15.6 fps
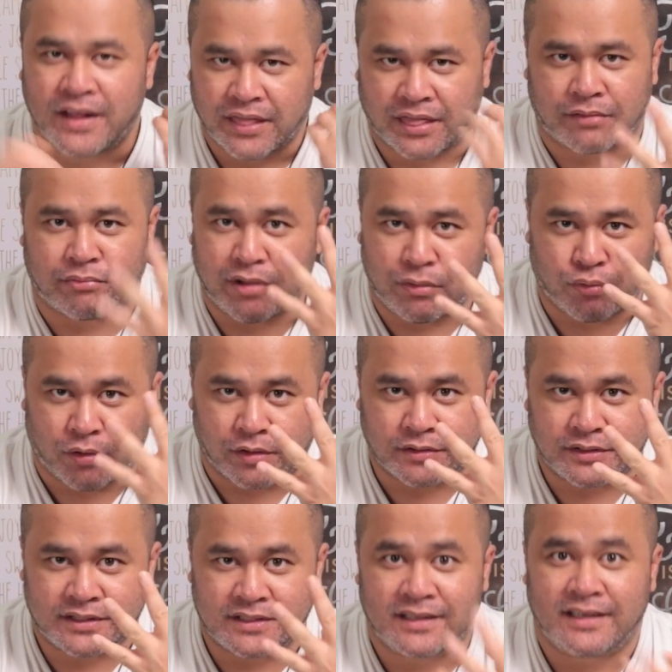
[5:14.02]
Three
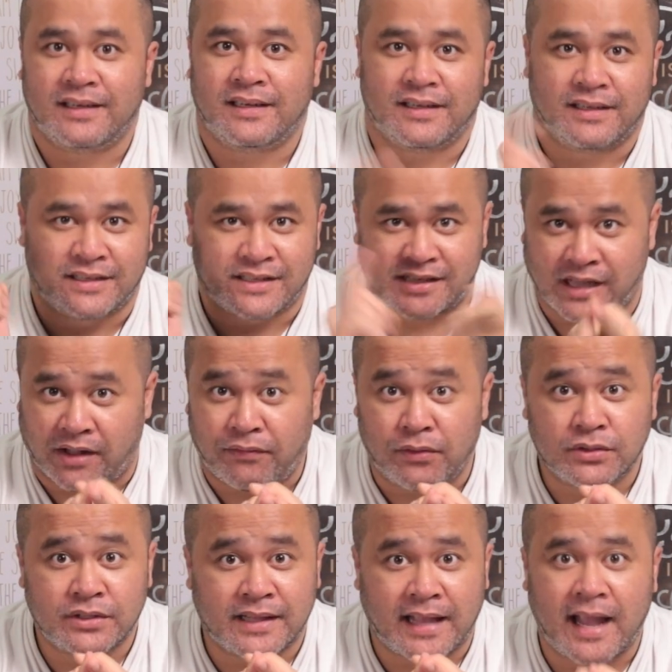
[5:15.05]
words, cell
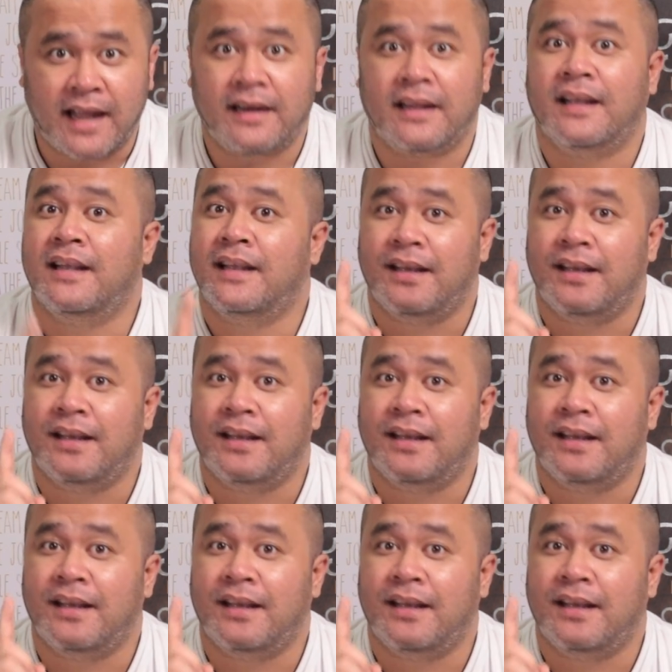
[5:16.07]
phone stand,